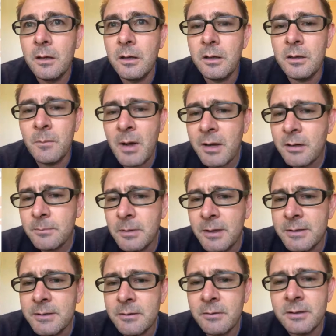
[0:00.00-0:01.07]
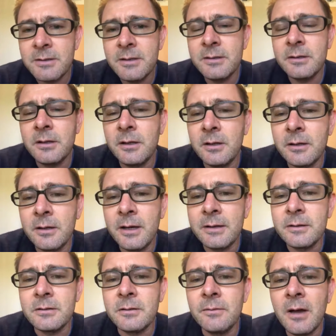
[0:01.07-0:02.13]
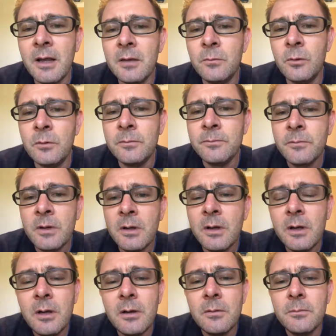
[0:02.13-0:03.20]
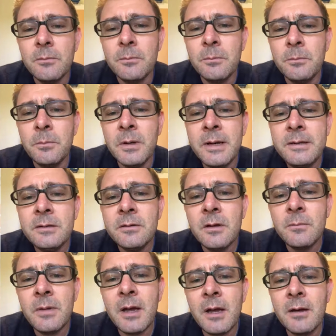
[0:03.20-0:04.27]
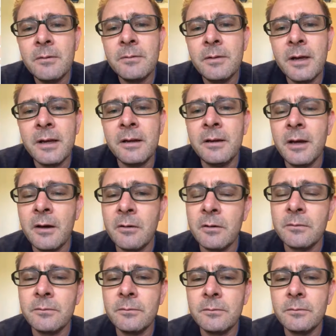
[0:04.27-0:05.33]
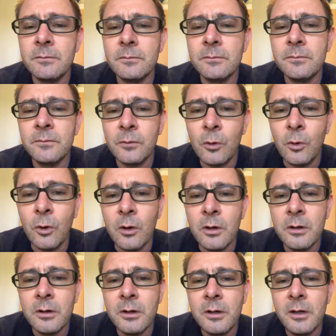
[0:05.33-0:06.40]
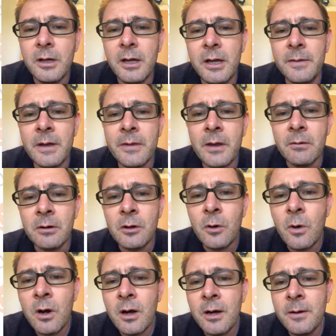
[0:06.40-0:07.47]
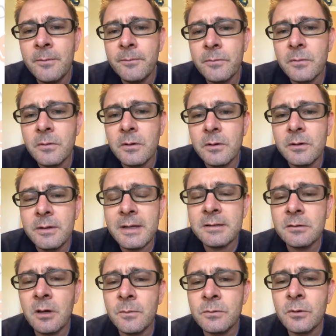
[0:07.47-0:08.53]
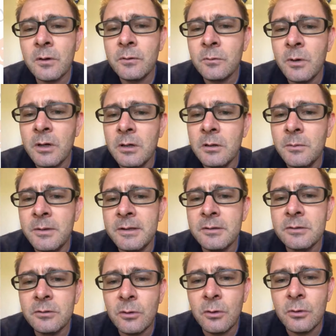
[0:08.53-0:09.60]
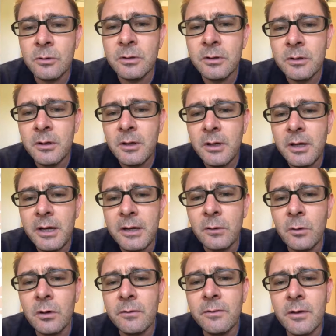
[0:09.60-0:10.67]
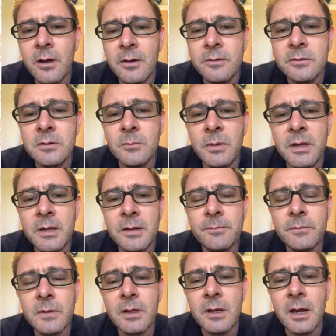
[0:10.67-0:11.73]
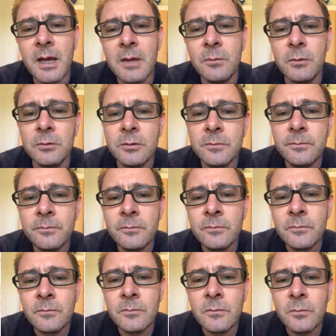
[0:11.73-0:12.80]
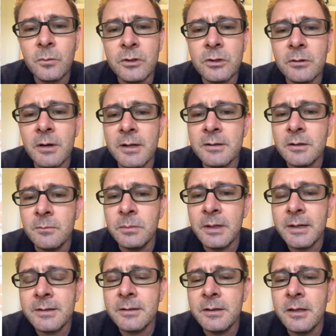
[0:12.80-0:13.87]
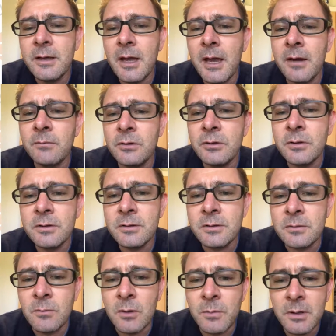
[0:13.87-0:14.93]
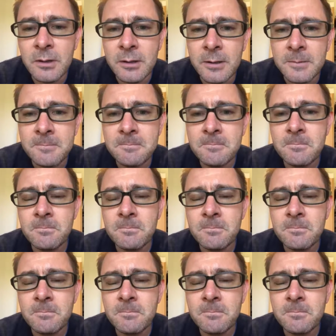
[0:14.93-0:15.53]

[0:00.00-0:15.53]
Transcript: In the marketplace, there are existing connectors available, but each of them have an inherent flaw in that they require desktop software to be installed in order for those to be enabled, which creates complexity and reduces mobility.